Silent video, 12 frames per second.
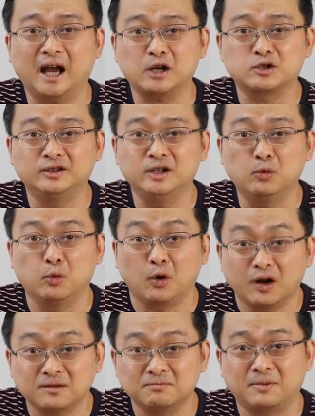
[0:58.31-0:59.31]
actually
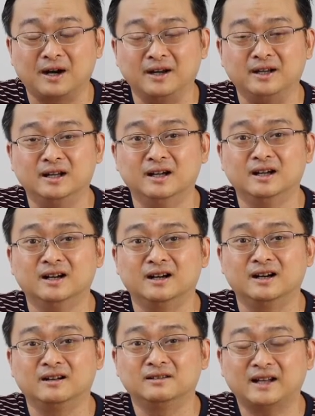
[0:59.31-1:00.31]
won by
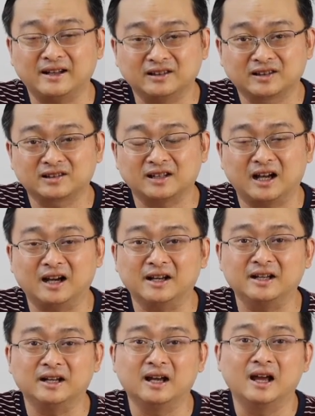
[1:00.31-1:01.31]
a
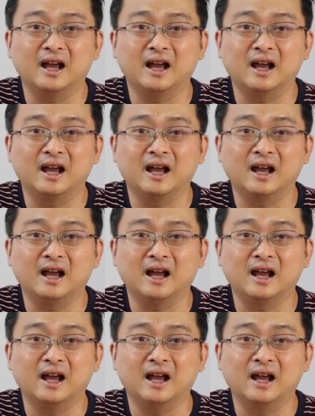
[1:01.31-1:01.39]
landslide,